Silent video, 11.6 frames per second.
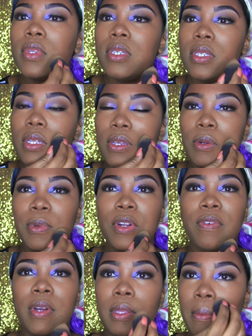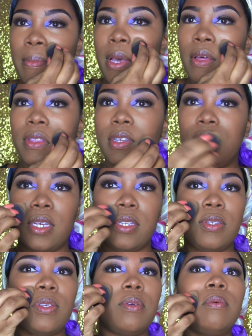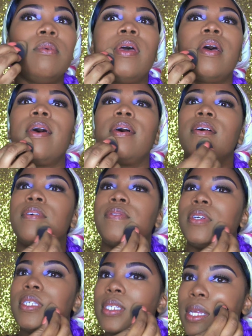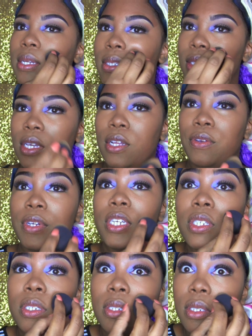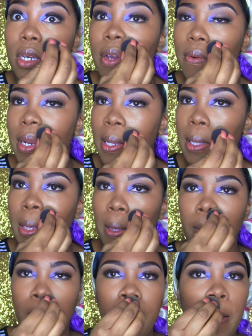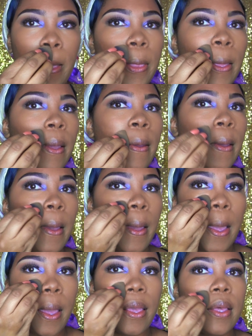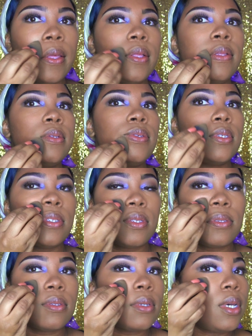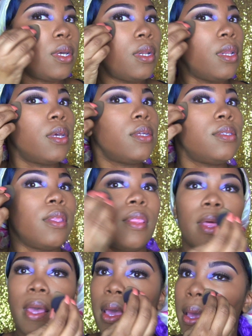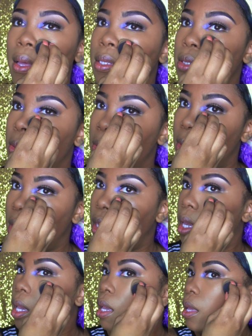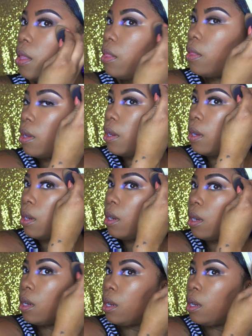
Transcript: Just a little bit around the mouth because I do have a slight discoloration around the mouth. And just connect that together